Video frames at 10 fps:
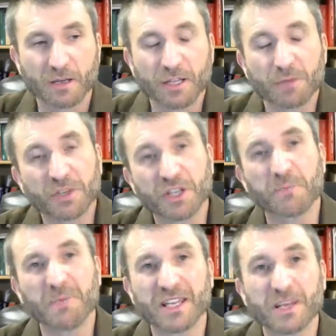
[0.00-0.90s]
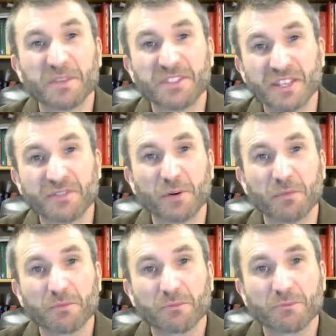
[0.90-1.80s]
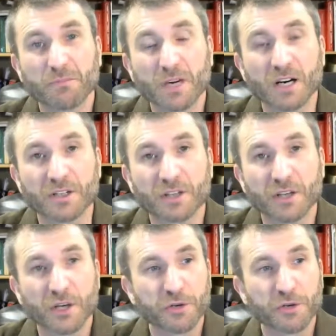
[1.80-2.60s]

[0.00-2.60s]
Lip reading: And then we're going to meet a medieval monk